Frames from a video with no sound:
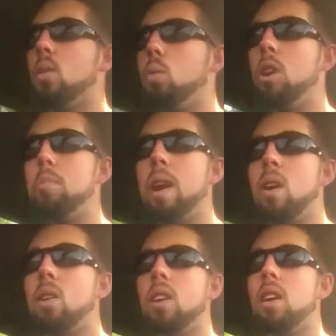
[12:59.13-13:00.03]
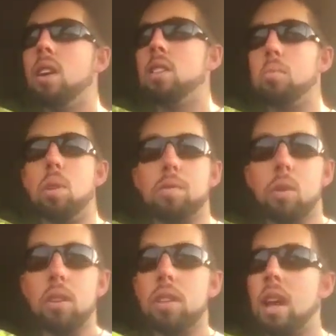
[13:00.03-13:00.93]
the willpower to put
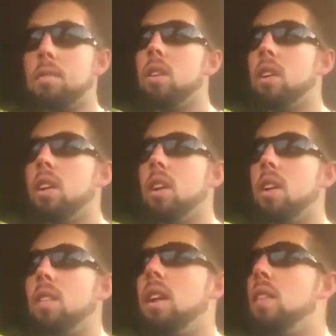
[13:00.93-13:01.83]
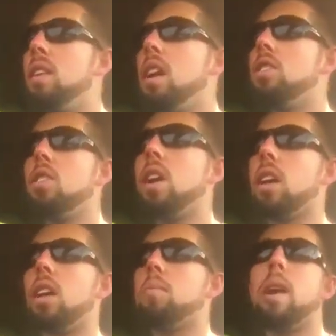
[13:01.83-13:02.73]
forth the effort, then in the end you're
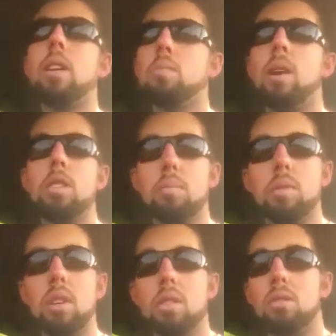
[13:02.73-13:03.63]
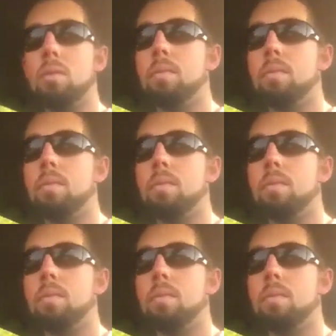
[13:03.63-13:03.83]
not going to maximize your potential.